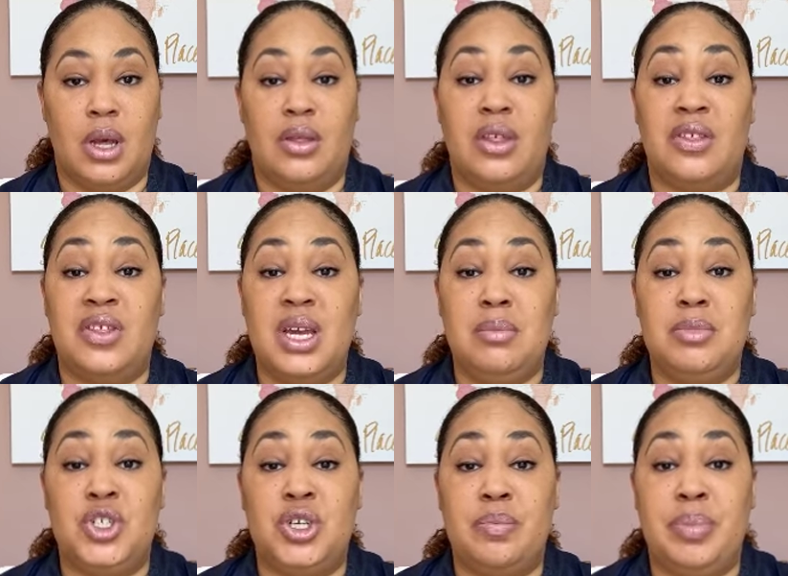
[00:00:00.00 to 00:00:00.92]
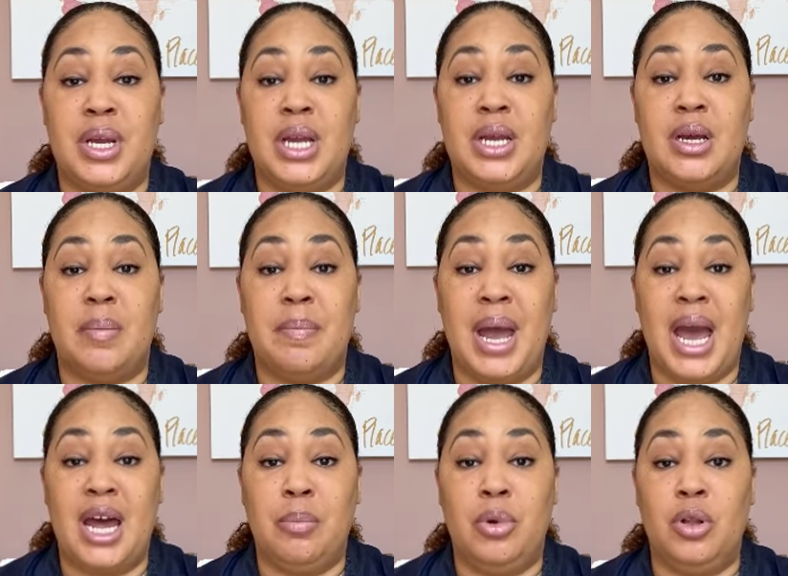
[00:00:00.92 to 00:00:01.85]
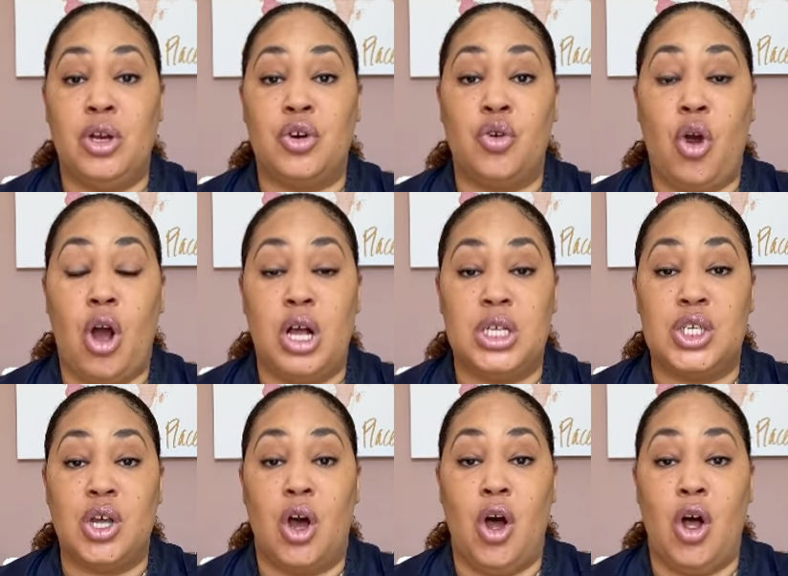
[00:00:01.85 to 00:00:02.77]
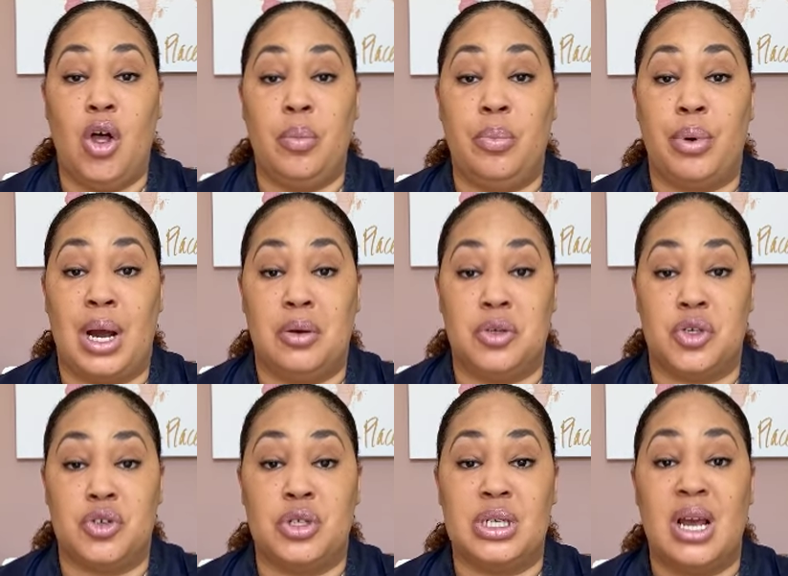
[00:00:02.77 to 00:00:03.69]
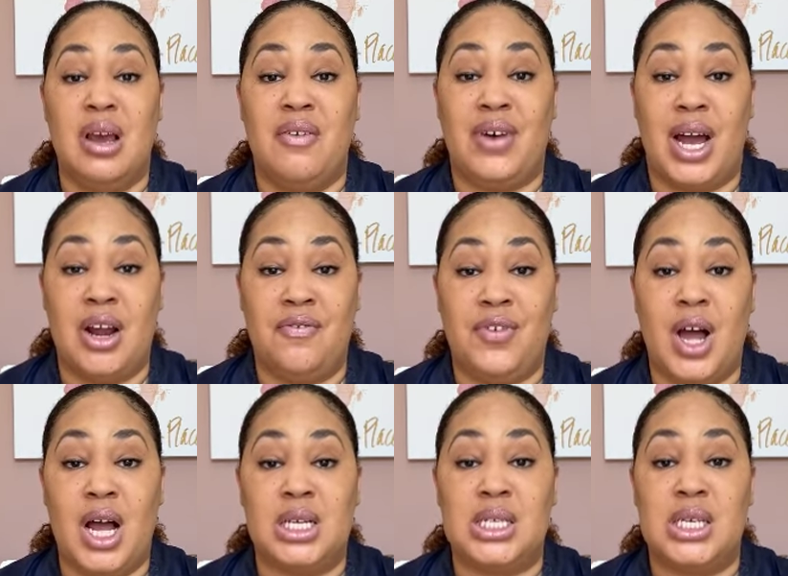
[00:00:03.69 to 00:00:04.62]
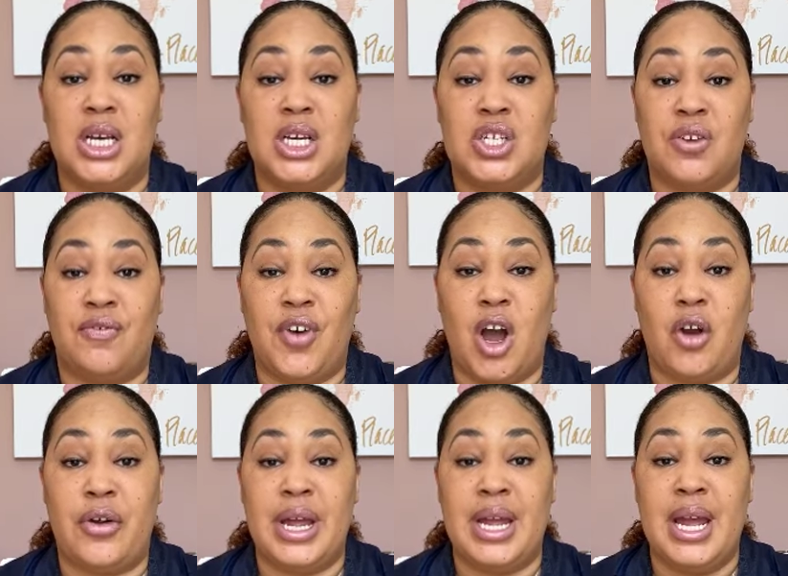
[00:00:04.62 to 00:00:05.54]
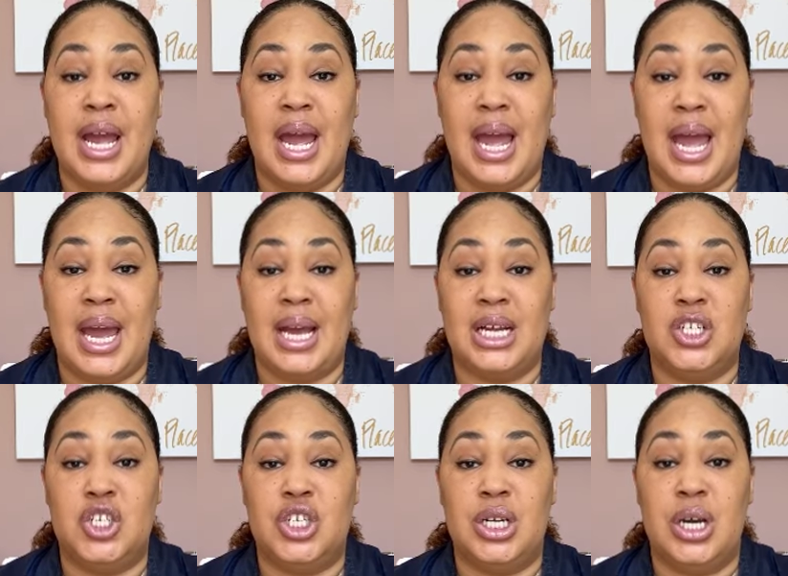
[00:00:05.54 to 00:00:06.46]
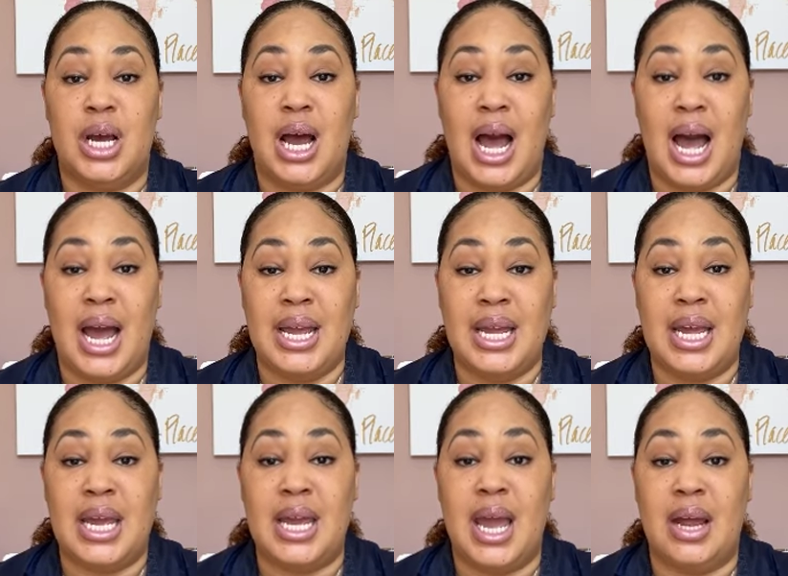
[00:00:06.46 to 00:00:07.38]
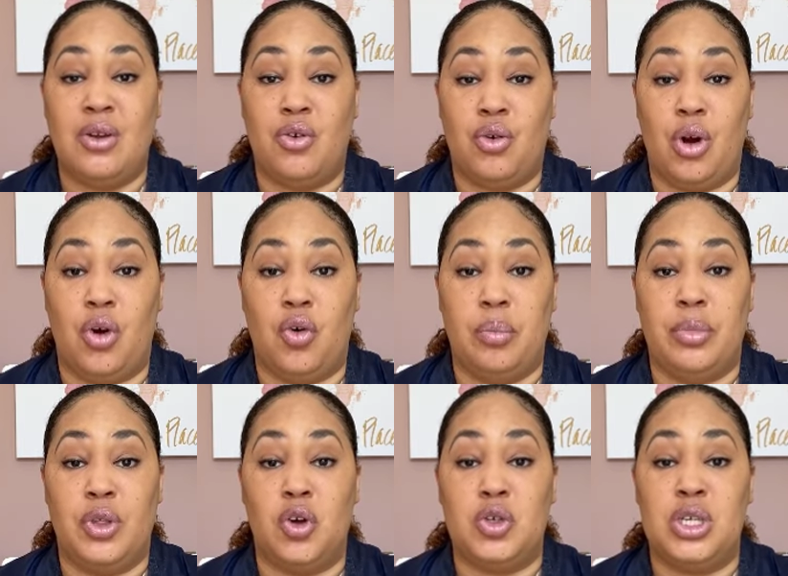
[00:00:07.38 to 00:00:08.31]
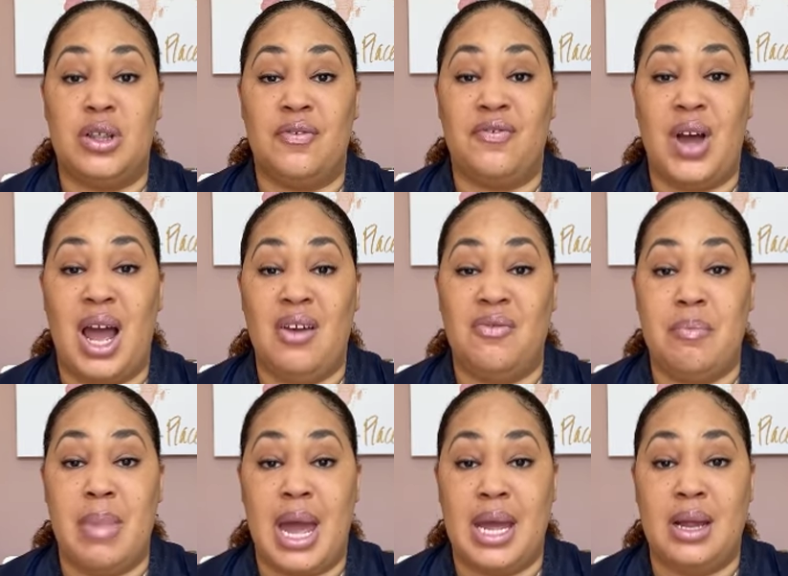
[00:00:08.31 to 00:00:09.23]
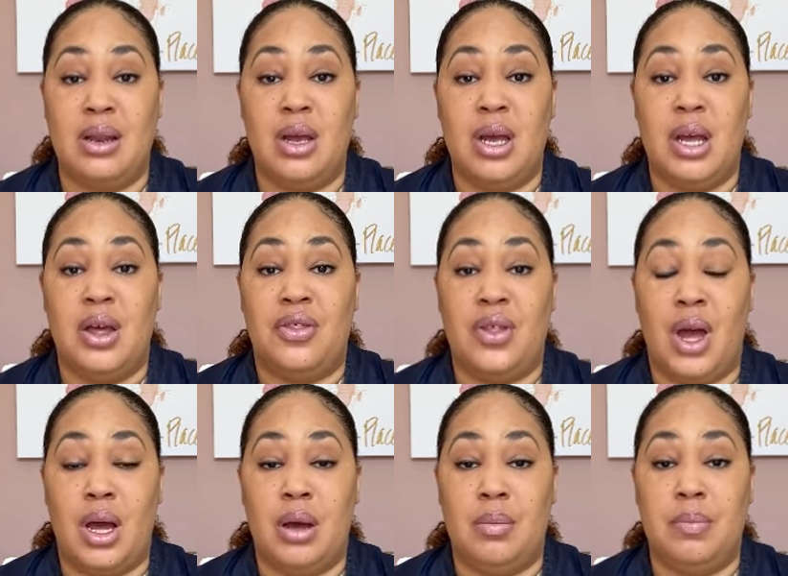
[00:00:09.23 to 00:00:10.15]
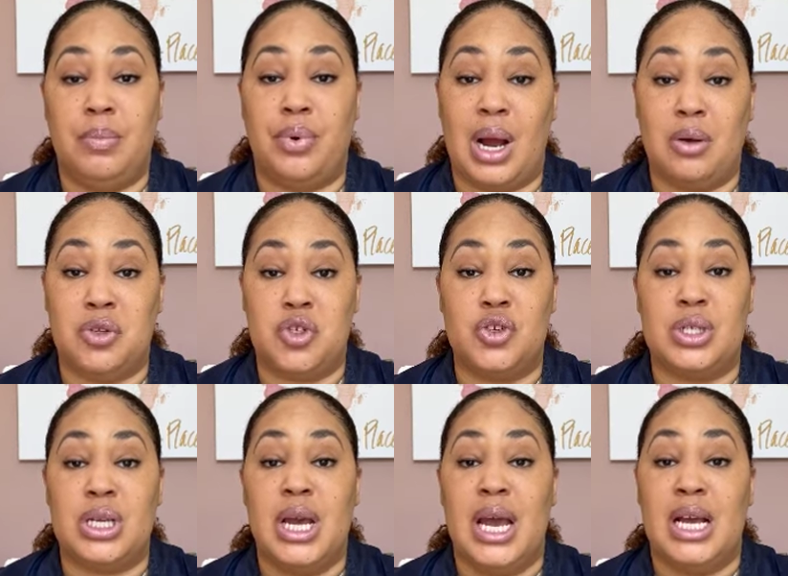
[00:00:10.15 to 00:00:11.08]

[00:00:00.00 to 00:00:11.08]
The theme should be compatible across all browsers: Firefox, Safari, Edge, IE, and Chrome. Those are the 5 main browsers.